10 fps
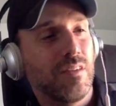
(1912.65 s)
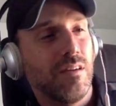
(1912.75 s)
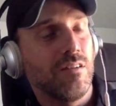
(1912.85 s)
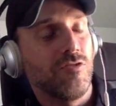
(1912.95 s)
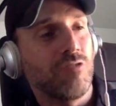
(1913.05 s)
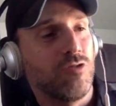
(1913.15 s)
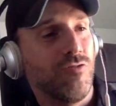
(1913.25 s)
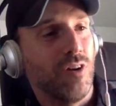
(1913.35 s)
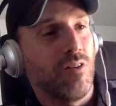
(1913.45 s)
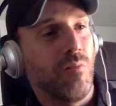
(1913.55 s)
uh,
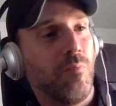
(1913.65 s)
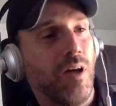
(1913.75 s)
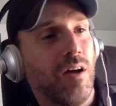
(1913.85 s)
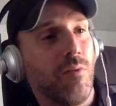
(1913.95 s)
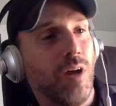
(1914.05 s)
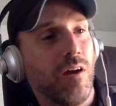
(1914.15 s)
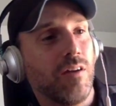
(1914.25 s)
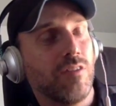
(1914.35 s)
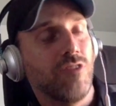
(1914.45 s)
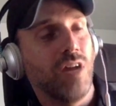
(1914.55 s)
directory traversal bug
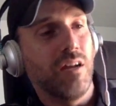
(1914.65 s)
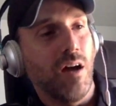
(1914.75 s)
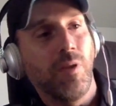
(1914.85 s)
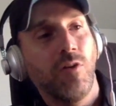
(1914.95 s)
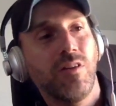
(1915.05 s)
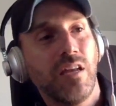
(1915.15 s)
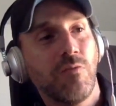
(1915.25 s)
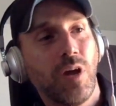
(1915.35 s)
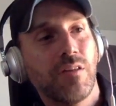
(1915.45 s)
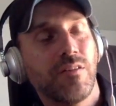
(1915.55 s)
where you tried to upload and
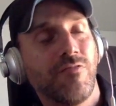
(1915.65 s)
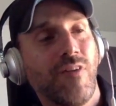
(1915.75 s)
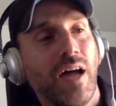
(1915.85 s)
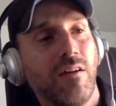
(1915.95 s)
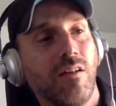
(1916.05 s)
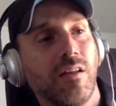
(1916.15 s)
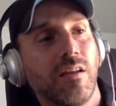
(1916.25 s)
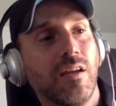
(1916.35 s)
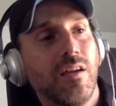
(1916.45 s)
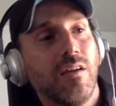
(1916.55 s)
then erase a file,
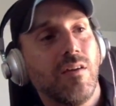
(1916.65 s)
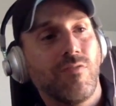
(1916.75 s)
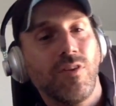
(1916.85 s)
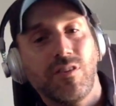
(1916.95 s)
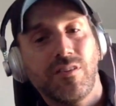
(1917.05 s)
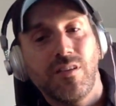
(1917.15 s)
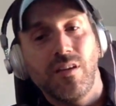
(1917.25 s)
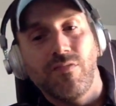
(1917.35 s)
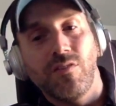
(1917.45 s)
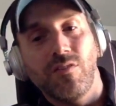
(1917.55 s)
and if you used
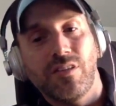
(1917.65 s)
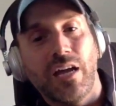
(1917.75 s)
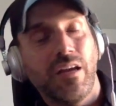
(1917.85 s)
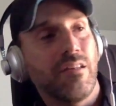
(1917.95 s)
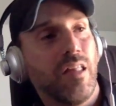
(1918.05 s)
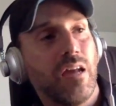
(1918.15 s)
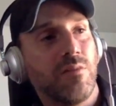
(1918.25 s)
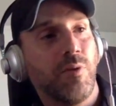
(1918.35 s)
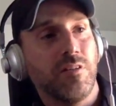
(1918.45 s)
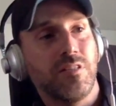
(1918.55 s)
if you used dot dot
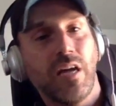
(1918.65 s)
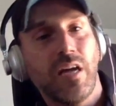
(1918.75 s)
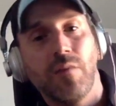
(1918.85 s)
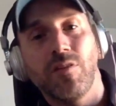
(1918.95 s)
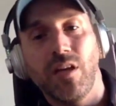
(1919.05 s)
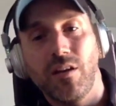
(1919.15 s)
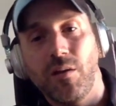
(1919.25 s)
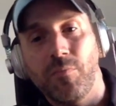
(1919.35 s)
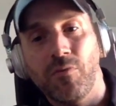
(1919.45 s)
slash a bunch of times, you ended up